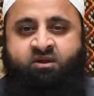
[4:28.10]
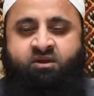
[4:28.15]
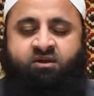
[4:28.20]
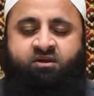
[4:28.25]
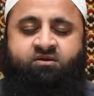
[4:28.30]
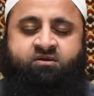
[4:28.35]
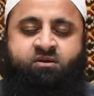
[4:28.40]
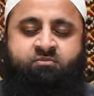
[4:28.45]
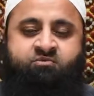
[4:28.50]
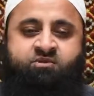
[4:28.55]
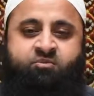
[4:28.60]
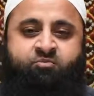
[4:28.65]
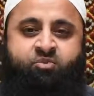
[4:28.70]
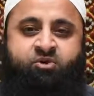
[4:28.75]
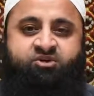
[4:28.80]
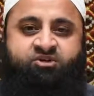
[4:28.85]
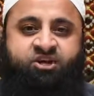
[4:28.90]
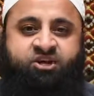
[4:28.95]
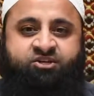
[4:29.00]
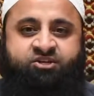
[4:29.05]
In terms of
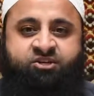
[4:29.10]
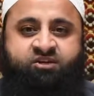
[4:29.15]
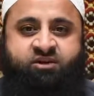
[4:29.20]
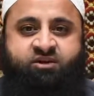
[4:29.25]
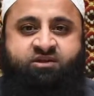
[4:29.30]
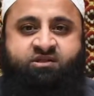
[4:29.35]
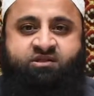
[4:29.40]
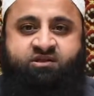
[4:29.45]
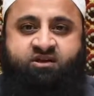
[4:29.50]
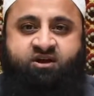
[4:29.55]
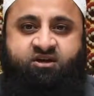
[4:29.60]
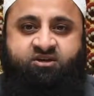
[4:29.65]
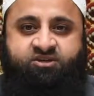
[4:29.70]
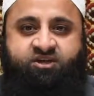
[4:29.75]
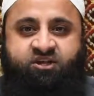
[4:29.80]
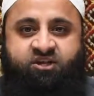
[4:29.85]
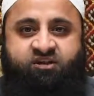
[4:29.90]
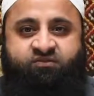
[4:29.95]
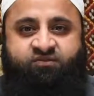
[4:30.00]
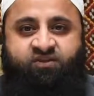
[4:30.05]
projection and sillage,
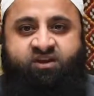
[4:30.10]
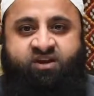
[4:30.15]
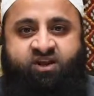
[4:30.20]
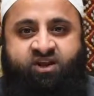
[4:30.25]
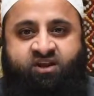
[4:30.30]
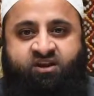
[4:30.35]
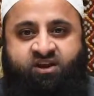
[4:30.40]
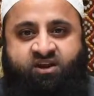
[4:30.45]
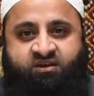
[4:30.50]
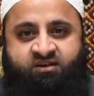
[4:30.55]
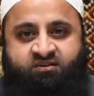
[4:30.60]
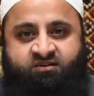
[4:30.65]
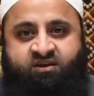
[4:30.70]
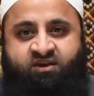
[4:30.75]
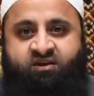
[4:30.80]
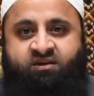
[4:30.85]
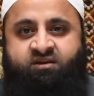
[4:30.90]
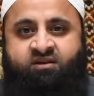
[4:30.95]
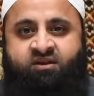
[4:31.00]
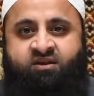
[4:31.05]
I'll give it an 8 out of
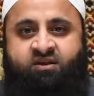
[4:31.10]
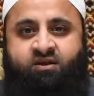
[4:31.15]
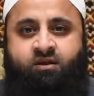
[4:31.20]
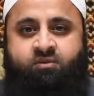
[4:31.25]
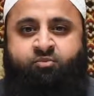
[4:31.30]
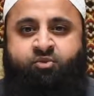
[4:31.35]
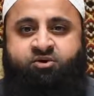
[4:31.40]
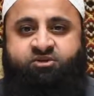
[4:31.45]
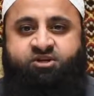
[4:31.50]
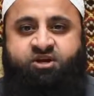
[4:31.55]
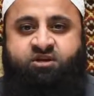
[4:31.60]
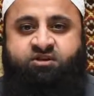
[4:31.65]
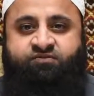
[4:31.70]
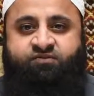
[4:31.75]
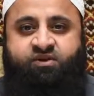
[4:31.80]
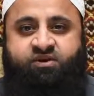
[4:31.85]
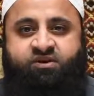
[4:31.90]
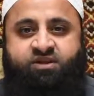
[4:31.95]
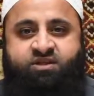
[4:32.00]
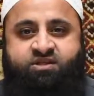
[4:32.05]
10. It projects
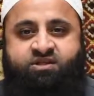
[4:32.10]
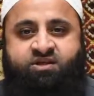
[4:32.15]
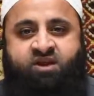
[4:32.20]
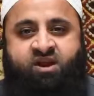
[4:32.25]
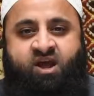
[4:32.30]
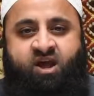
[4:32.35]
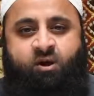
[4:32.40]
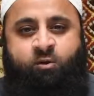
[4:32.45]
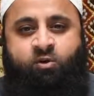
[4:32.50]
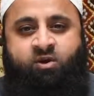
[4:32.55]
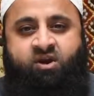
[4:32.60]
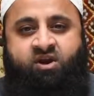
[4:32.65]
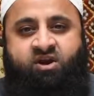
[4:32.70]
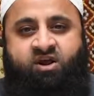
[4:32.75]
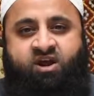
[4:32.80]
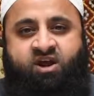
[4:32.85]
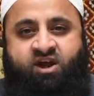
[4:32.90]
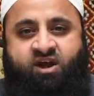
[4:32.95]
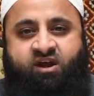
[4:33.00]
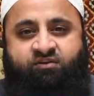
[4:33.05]
for a decent hour and
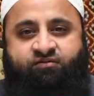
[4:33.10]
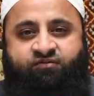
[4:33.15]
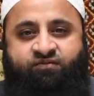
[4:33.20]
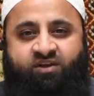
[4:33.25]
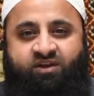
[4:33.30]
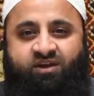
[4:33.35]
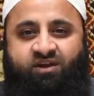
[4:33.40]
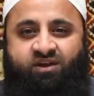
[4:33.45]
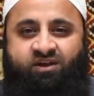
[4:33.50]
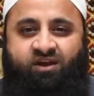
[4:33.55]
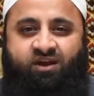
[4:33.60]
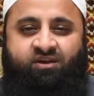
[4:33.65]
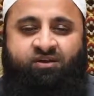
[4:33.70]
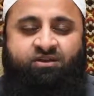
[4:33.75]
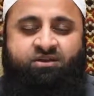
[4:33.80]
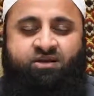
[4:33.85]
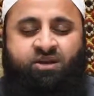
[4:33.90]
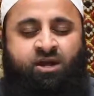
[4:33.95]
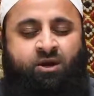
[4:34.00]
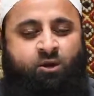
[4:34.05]
a half, and
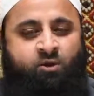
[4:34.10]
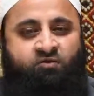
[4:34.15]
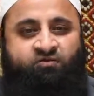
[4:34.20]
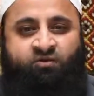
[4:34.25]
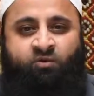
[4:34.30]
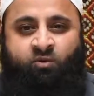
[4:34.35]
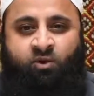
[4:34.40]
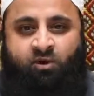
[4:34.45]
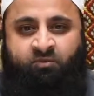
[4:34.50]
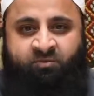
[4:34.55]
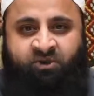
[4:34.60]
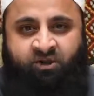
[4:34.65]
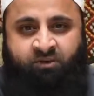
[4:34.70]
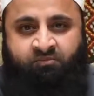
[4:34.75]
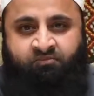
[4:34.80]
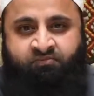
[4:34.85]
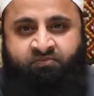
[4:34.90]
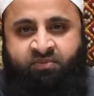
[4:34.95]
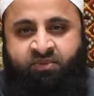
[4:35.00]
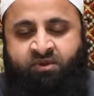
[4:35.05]
is not overwhelming.